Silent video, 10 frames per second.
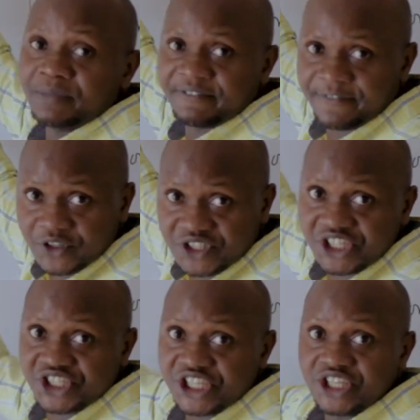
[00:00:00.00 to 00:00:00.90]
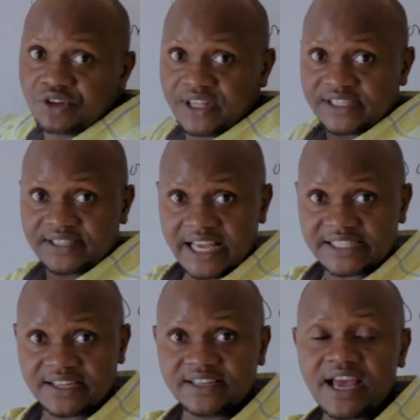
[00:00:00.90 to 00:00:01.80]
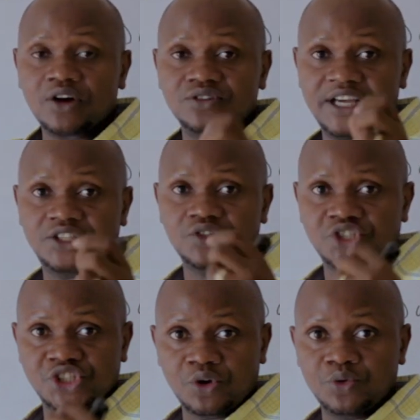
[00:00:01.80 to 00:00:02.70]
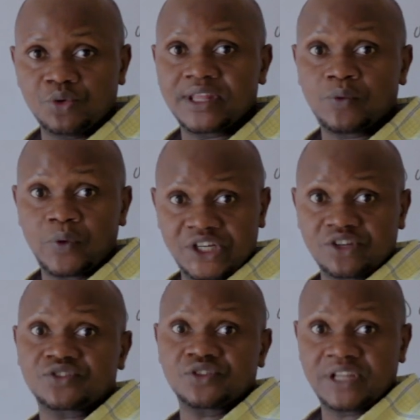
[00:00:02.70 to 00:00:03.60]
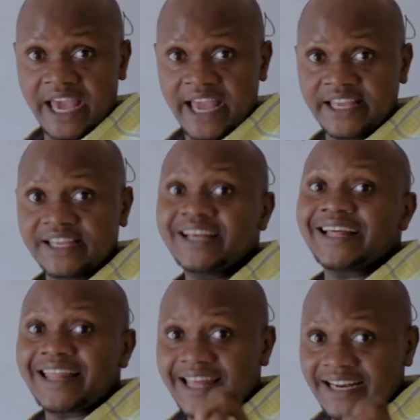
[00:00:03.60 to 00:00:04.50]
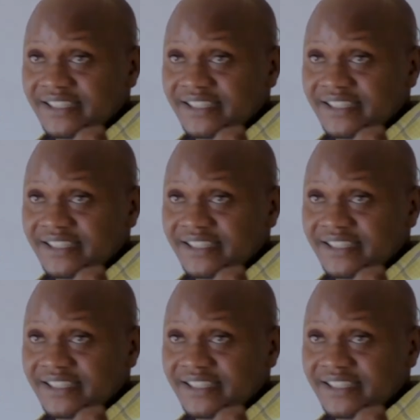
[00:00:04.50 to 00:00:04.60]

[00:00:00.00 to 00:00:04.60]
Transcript: Before teaching you this lesson, I would like to show you the word of today that